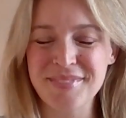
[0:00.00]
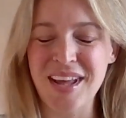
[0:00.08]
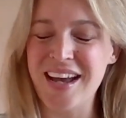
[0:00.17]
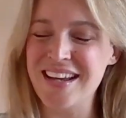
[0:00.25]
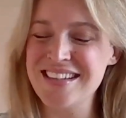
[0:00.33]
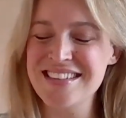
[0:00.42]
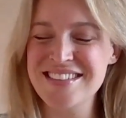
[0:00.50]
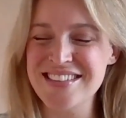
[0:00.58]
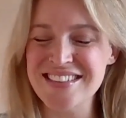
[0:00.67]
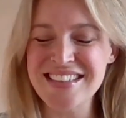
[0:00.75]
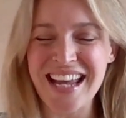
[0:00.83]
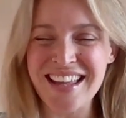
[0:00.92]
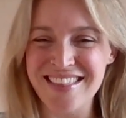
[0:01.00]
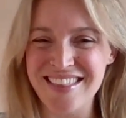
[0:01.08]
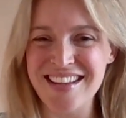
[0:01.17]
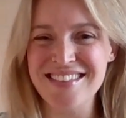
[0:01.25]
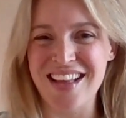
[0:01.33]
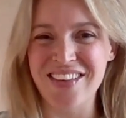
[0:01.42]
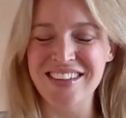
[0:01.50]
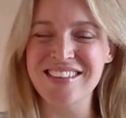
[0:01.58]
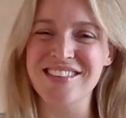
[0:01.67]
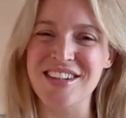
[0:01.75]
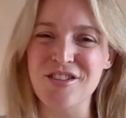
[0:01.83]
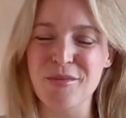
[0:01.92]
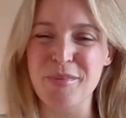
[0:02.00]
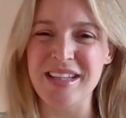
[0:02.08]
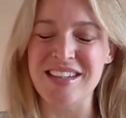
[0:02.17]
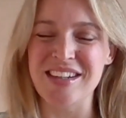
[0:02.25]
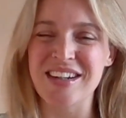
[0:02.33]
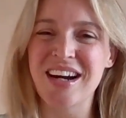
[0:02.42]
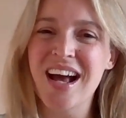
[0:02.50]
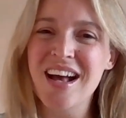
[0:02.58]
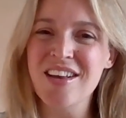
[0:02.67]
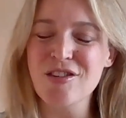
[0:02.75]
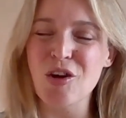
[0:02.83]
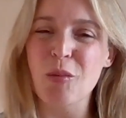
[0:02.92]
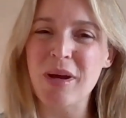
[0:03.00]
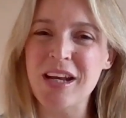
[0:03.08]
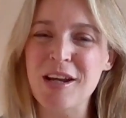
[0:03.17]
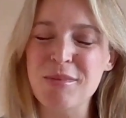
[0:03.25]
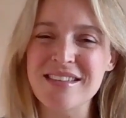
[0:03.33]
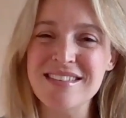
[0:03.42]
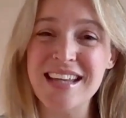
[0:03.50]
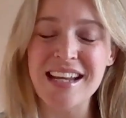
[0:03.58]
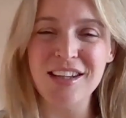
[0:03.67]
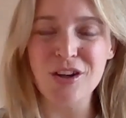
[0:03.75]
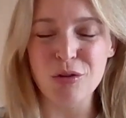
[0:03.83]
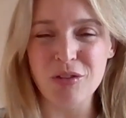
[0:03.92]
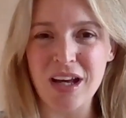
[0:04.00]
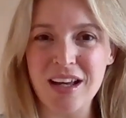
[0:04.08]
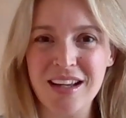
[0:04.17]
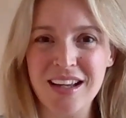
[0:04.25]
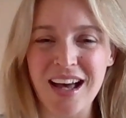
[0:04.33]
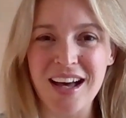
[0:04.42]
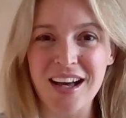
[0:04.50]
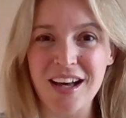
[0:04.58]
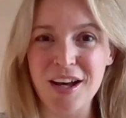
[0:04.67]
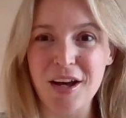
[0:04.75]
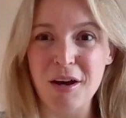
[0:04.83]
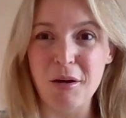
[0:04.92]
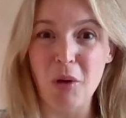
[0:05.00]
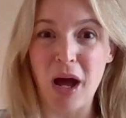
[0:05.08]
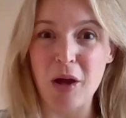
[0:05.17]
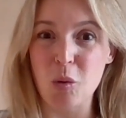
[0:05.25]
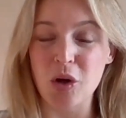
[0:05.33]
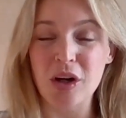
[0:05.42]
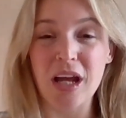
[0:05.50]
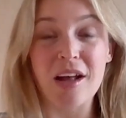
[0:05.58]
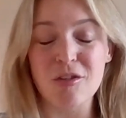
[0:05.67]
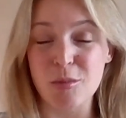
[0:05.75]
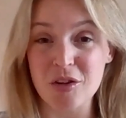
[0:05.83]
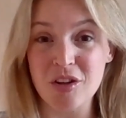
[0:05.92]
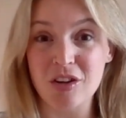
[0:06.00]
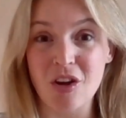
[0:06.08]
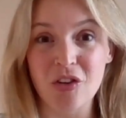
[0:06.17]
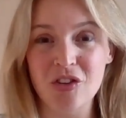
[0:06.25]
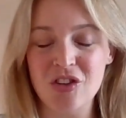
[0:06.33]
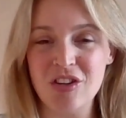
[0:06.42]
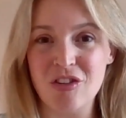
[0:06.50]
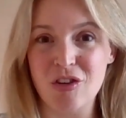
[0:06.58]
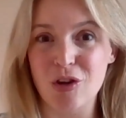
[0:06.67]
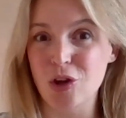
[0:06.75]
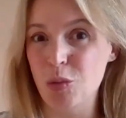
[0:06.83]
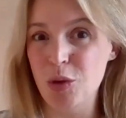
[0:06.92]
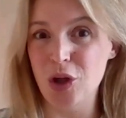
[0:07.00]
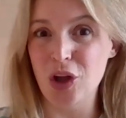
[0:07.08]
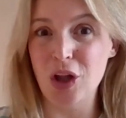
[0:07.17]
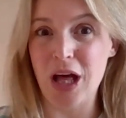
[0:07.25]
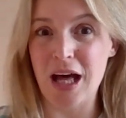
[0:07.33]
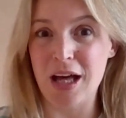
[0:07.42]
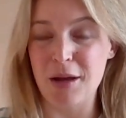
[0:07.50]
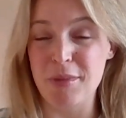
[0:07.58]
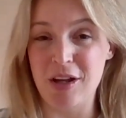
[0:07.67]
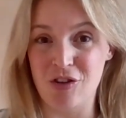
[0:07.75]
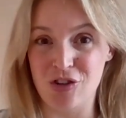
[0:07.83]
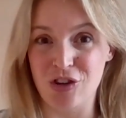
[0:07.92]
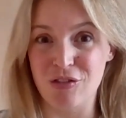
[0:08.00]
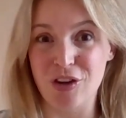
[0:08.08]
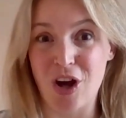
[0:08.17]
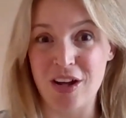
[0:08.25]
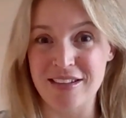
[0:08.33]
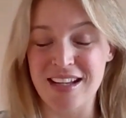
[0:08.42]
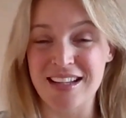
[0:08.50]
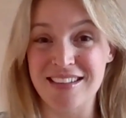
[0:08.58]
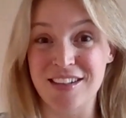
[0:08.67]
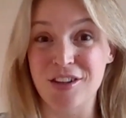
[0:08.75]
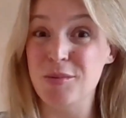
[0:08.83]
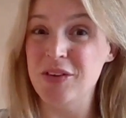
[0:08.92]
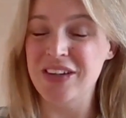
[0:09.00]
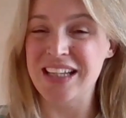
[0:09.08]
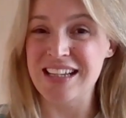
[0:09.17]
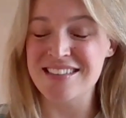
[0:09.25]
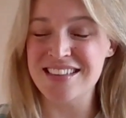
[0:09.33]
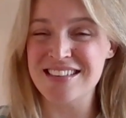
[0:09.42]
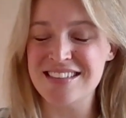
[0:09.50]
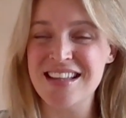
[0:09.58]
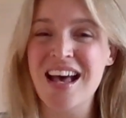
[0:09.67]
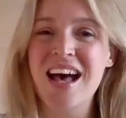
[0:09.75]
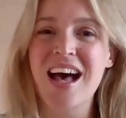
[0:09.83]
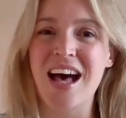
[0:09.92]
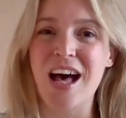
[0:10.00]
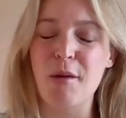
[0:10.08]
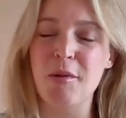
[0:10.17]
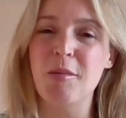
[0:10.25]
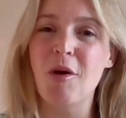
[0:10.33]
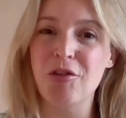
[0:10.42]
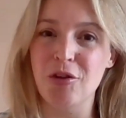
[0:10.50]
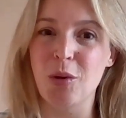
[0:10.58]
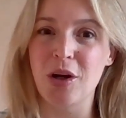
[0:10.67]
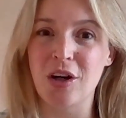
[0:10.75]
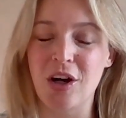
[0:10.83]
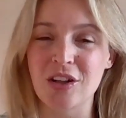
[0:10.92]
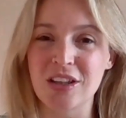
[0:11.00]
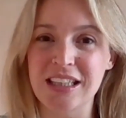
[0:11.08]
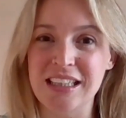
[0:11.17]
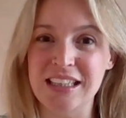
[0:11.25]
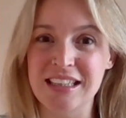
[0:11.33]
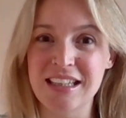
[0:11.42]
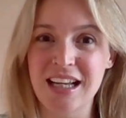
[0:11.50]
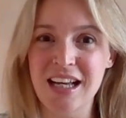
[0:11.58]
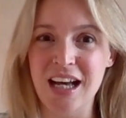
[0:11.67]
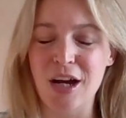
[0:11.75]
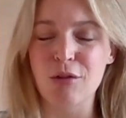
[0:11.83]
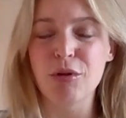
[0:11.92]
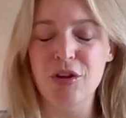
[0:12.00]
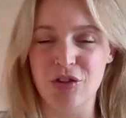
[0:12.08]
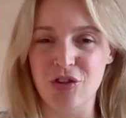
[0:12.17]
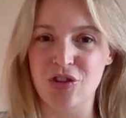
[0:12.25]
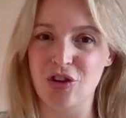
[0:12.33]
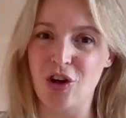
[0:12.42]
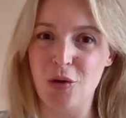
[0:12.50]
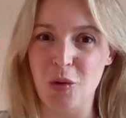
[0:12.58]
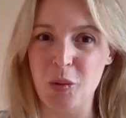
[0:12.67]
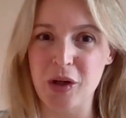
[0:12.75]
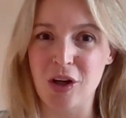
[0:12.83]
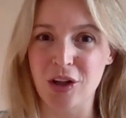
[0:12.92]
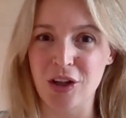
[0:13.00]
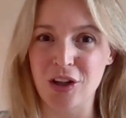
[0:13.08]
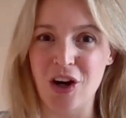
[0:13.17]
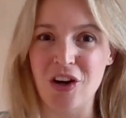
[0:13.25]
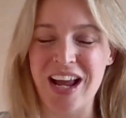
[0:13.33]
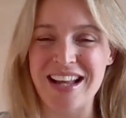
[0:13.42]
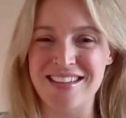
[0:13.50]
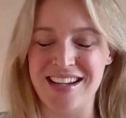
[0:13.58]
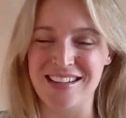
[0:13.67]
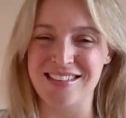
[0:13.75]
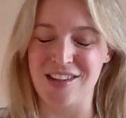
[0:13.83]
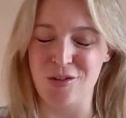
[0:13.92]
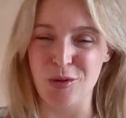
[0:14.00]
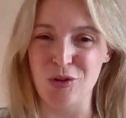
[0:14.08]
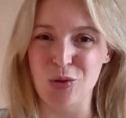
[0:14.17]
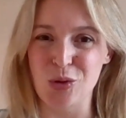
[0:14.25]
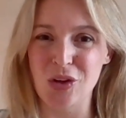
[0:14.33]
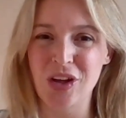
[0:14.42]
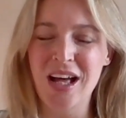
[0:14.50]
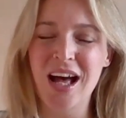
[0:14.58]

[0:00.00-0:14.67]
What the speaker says: I sure can. Thanks, Alex. Great to be here. So my name is Katie Novak. I work at Smart Technologies as a global manager of content and communications. And I'm also our lead researcher on what we call our EdTech Assessment Tool.